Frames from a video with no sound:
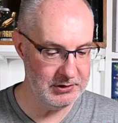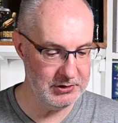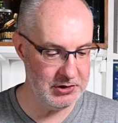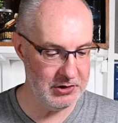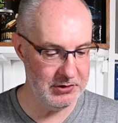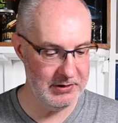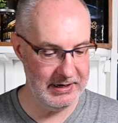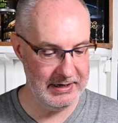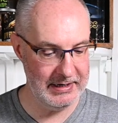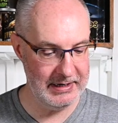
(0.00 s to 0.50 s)

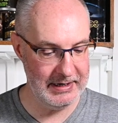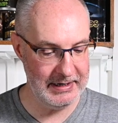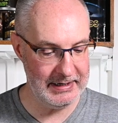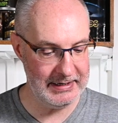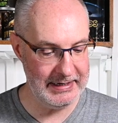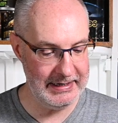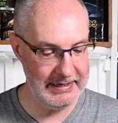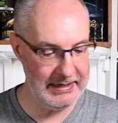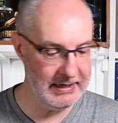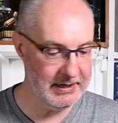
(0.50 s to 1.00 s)
during
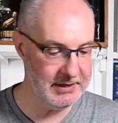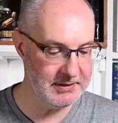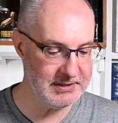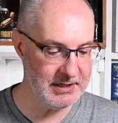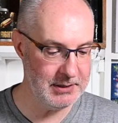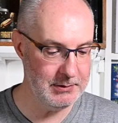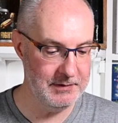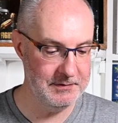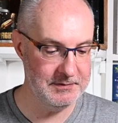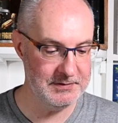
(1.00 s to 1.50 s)
cleaning.
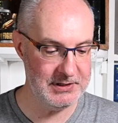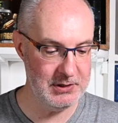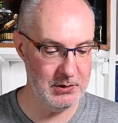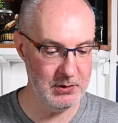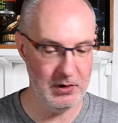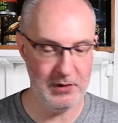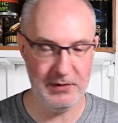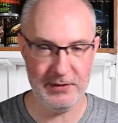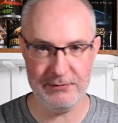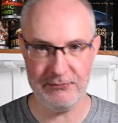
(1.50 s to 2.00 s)
So we've still
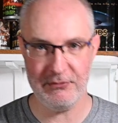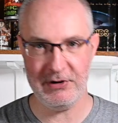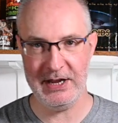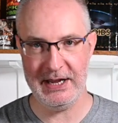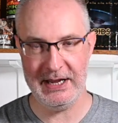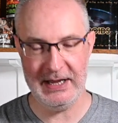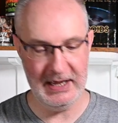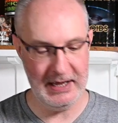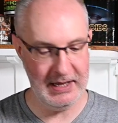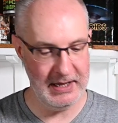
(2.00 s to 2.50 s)
got
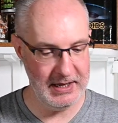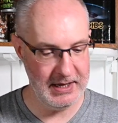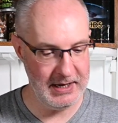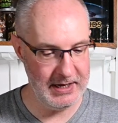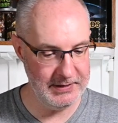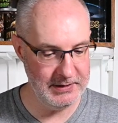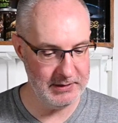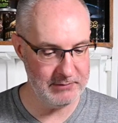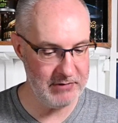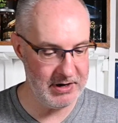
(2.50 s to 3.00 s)
3
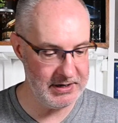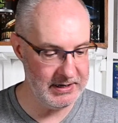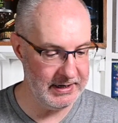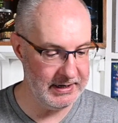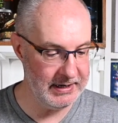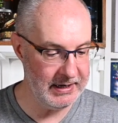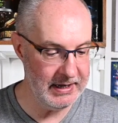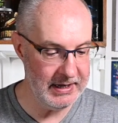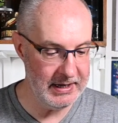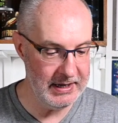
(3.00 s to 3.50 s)
in the
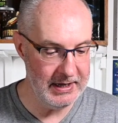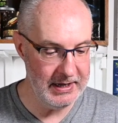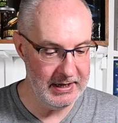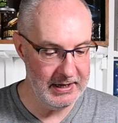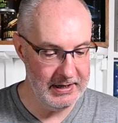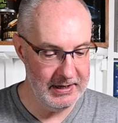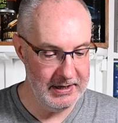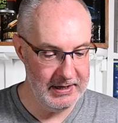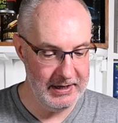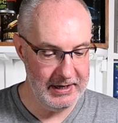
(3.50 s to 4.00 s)
running.
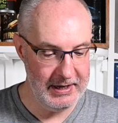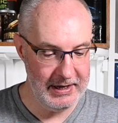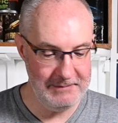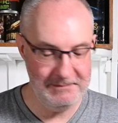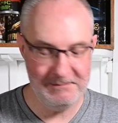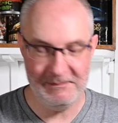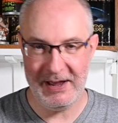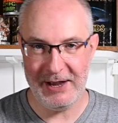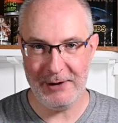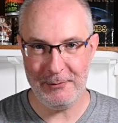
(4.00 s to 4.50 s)
In
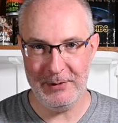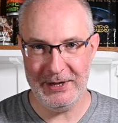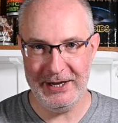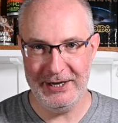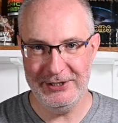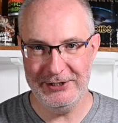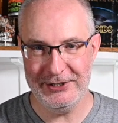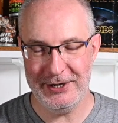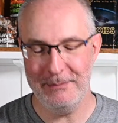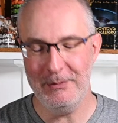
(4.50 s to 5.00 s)
fact, we
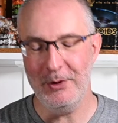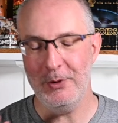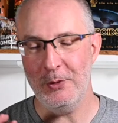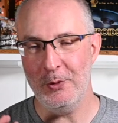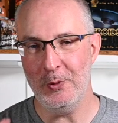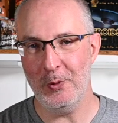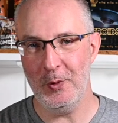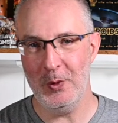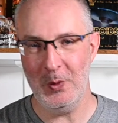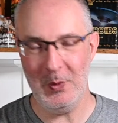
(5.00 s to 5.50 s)
can jump
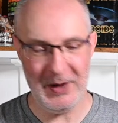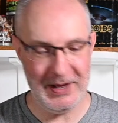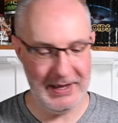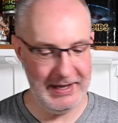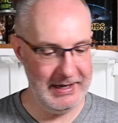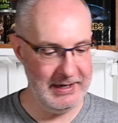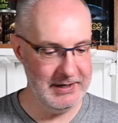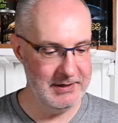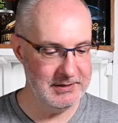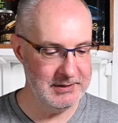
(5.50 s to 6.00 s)
all the
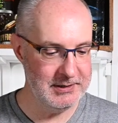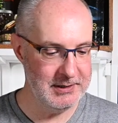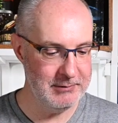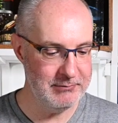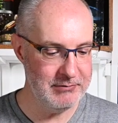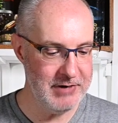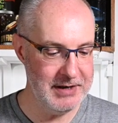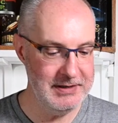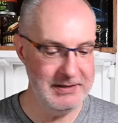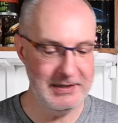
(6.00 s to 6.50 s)
way to
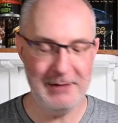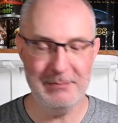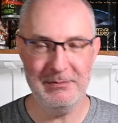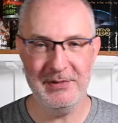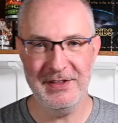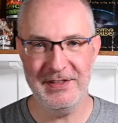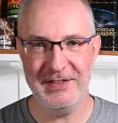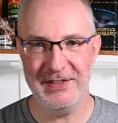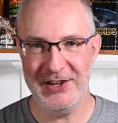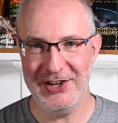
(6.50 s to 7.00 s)
run number
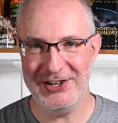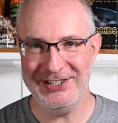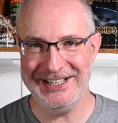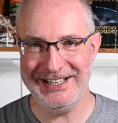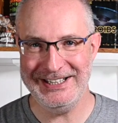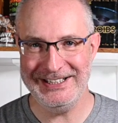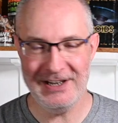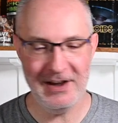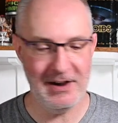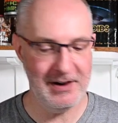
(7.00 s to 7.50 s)

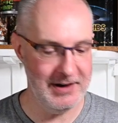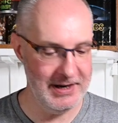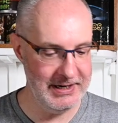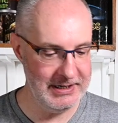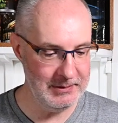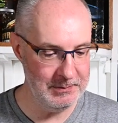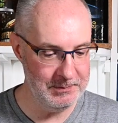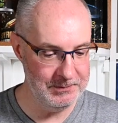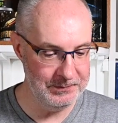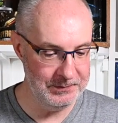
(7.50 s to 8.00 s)

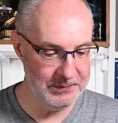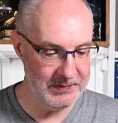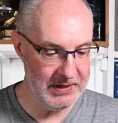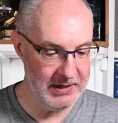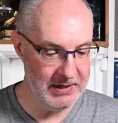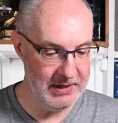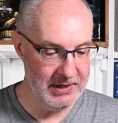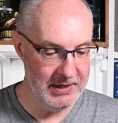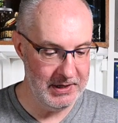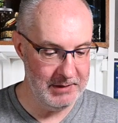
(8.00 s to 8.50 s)
39.
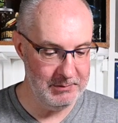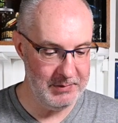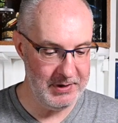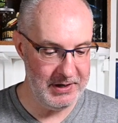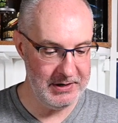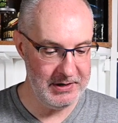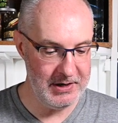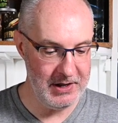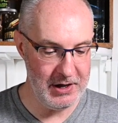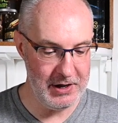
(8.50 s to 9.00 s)

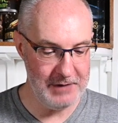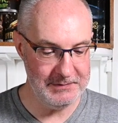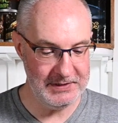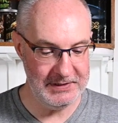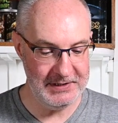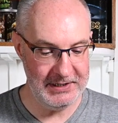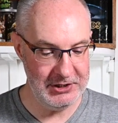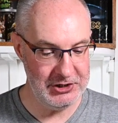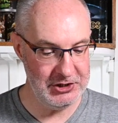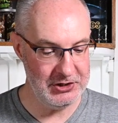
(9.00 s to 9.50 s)
But after
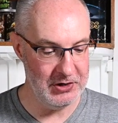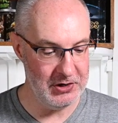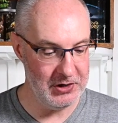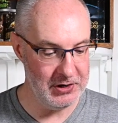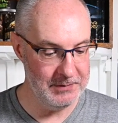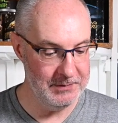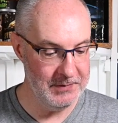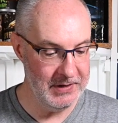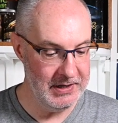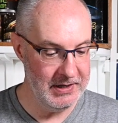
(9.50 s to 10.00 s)
this
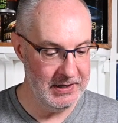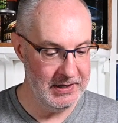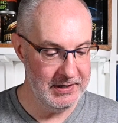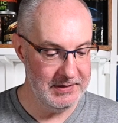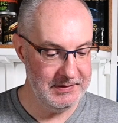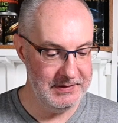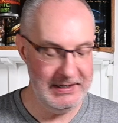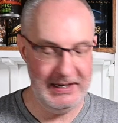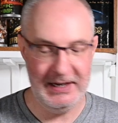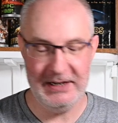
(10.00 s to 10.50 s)
shot,
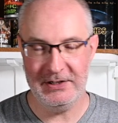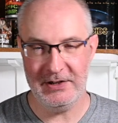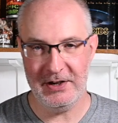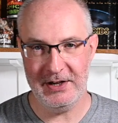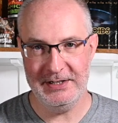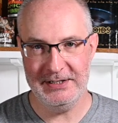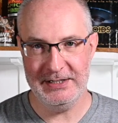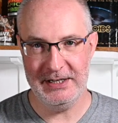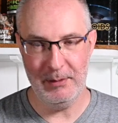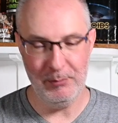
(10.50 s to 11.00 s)
the
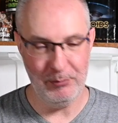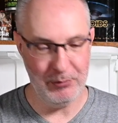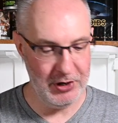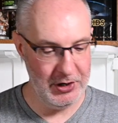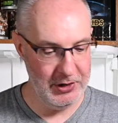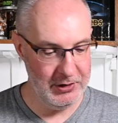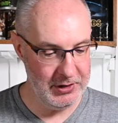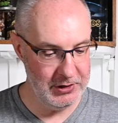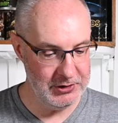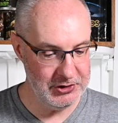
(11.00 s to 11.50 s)
igniter
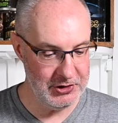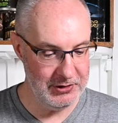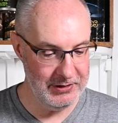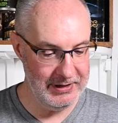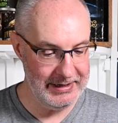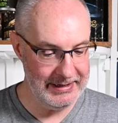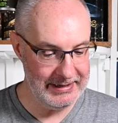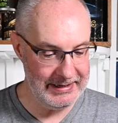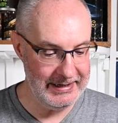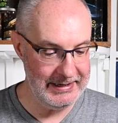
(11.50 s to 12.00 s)
broke
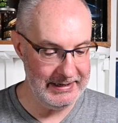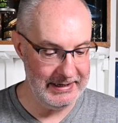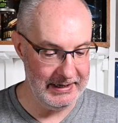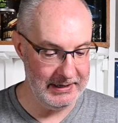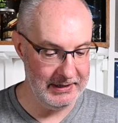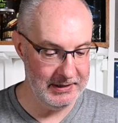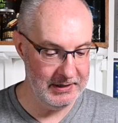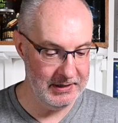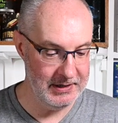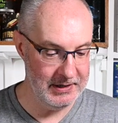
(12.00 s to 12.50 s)
during
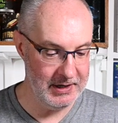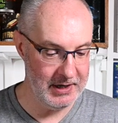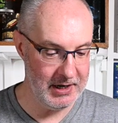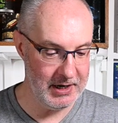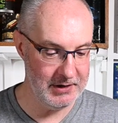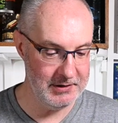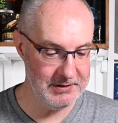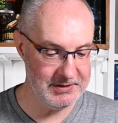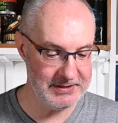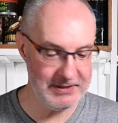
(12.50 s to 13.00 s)
cleaning.
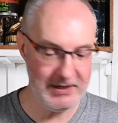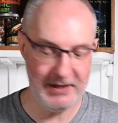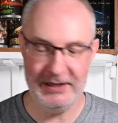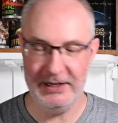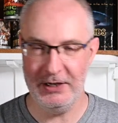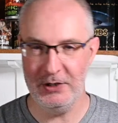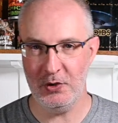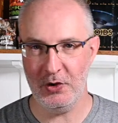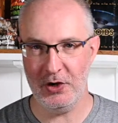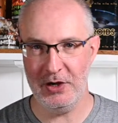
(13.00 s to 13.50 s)
I was slightly
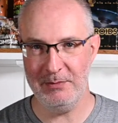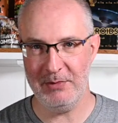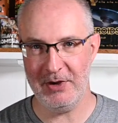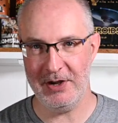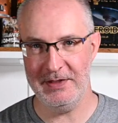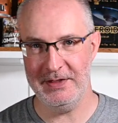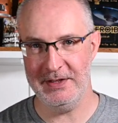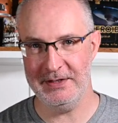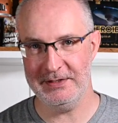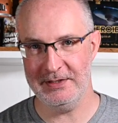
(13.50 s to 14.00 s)
annoyed
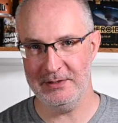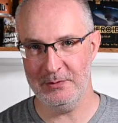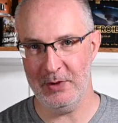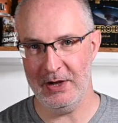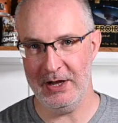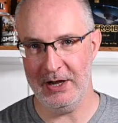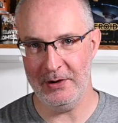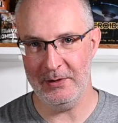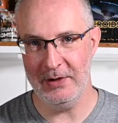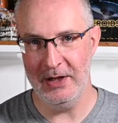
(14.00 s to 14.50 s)
by this as
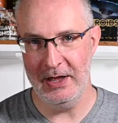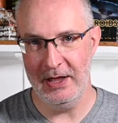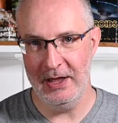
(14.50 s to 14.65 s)
well.